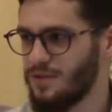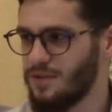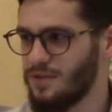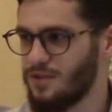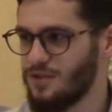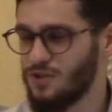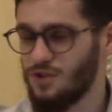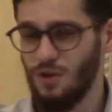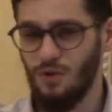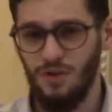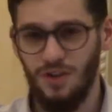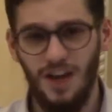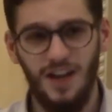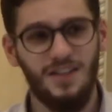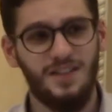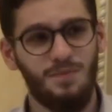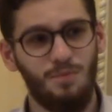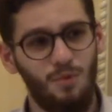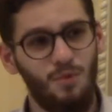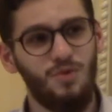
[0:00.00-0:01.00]
So
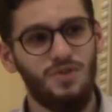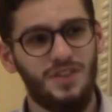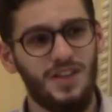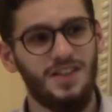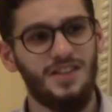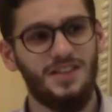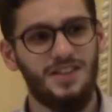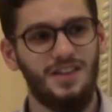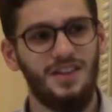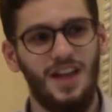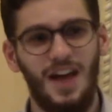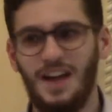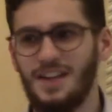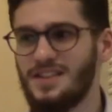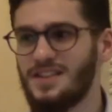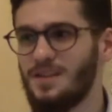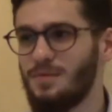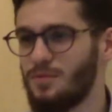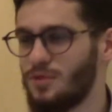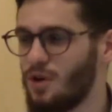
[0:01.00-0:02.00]
yet Musa still had
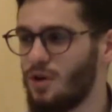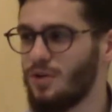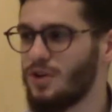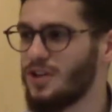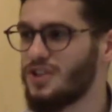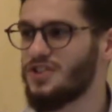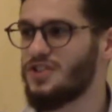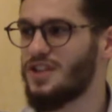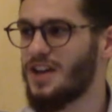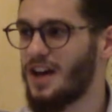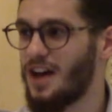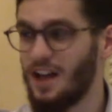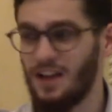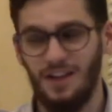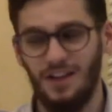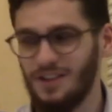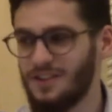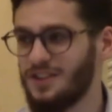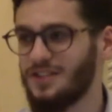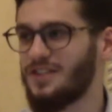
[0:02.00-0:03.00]
some knowledge that
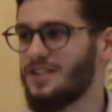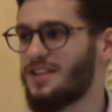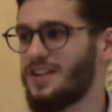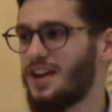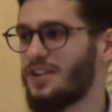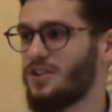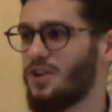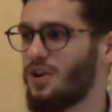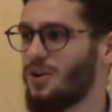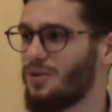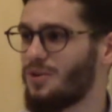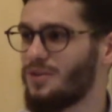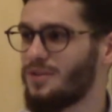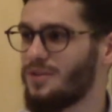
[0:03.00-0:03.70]
Al-Khidir did not know.